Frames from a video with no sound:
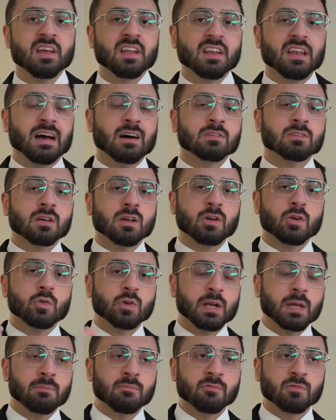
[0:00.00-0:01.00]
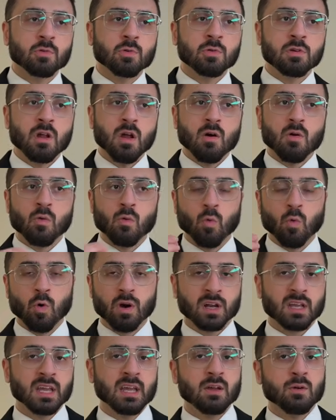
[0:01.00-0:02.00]
Now the grapefruit
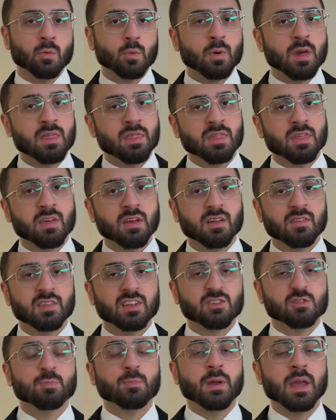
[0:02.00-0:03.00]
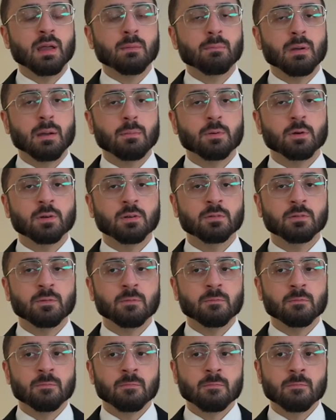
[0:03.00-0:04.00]
working with this pink pepper,
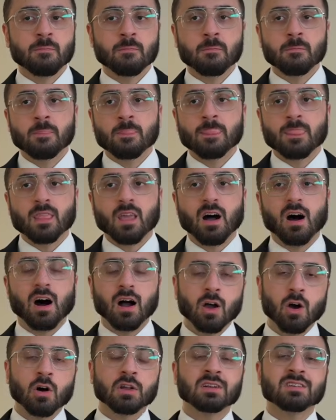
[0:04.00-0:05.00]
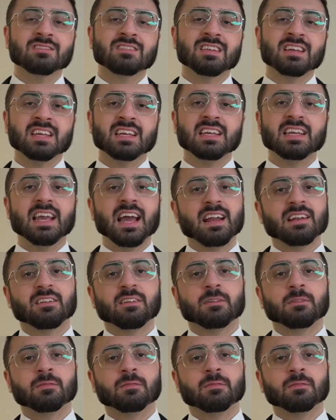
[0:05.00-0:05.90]
I honestly get